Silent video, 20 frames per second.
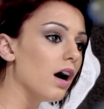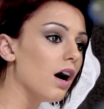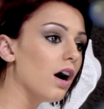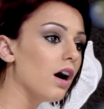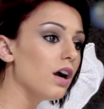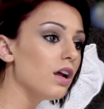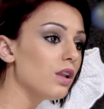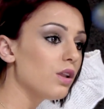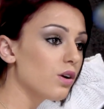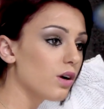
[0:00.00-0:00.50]

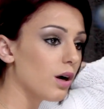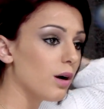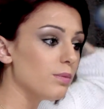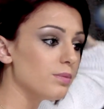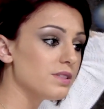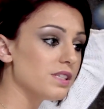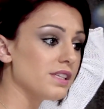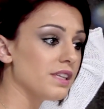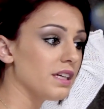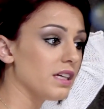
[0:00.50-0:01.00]
I look
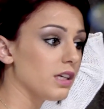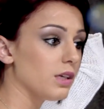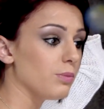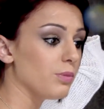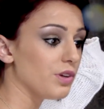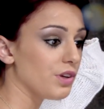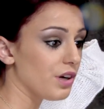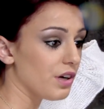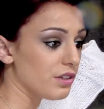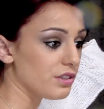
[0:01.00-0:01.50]
up to Nicki
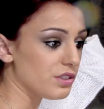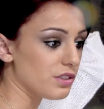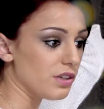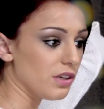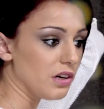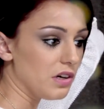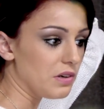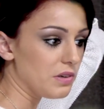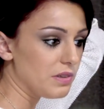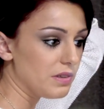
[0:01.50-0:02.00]
Minaj a
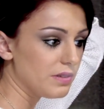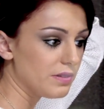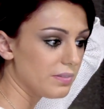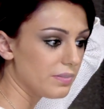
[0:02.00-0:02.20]
lot.